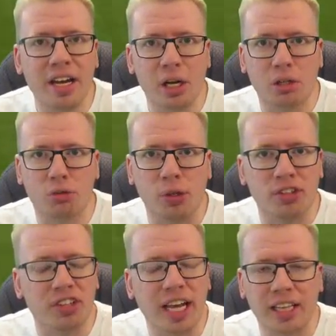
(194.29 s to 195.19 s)
then I just
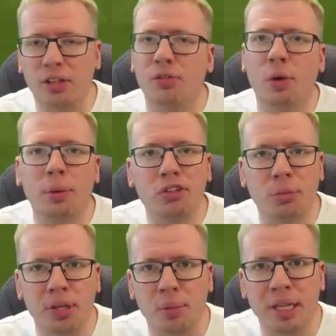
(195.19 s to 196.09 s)
wanted to get the other 4 wins
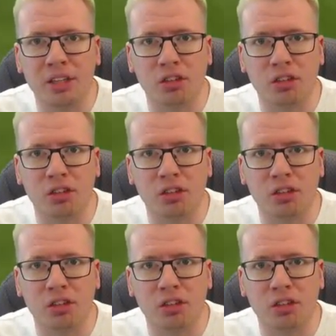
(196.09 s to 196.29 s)
and be done with it.